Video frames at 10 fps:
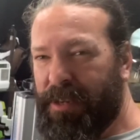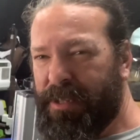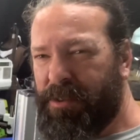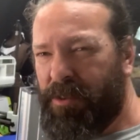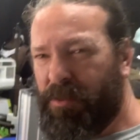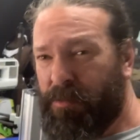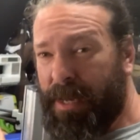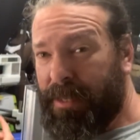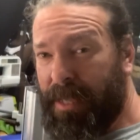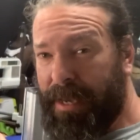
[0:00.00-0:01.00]
internal
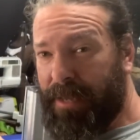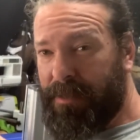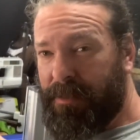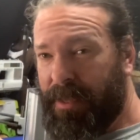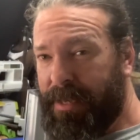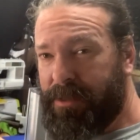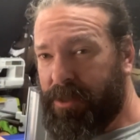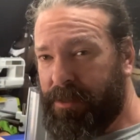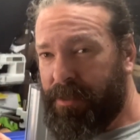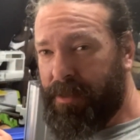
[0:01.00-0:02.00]
red light
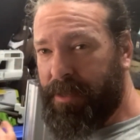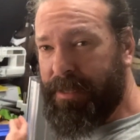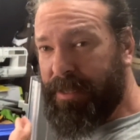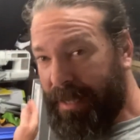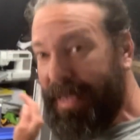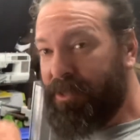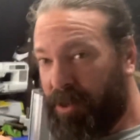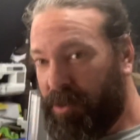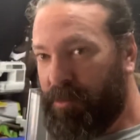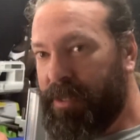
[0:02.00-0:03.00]
laser, the
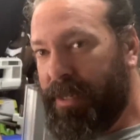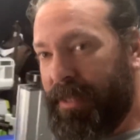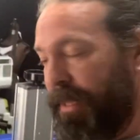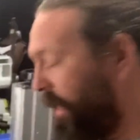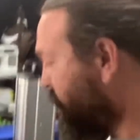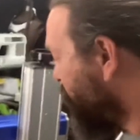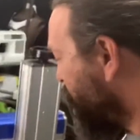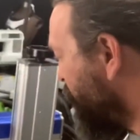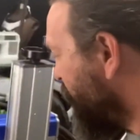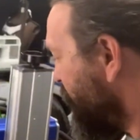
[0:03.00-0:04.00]
internal one, not the
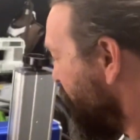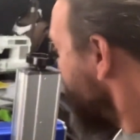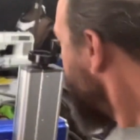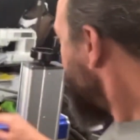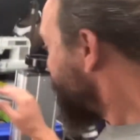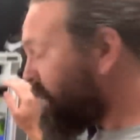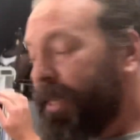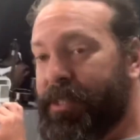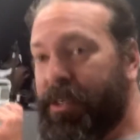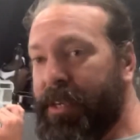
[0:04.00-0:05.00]
external one. This
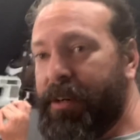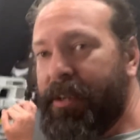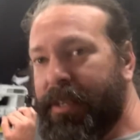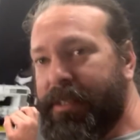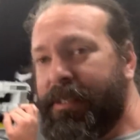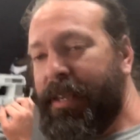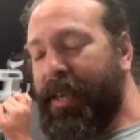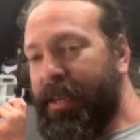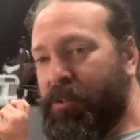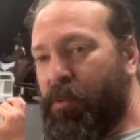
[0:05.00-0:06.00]
laser here is
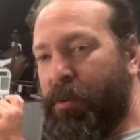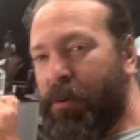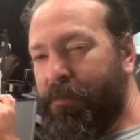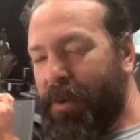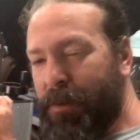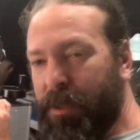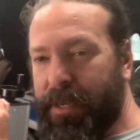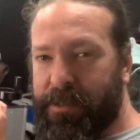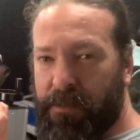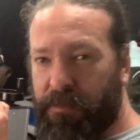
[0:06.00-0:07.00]
a 20-watt fiber
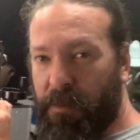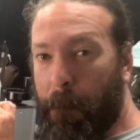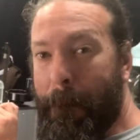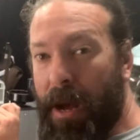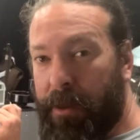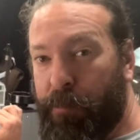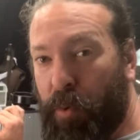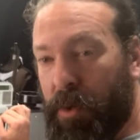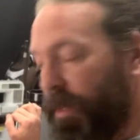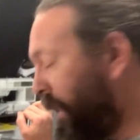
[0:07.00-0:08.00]
laser from
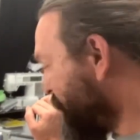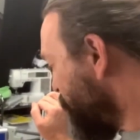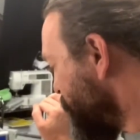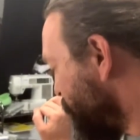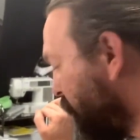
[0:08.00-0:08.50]
Monport Lasers.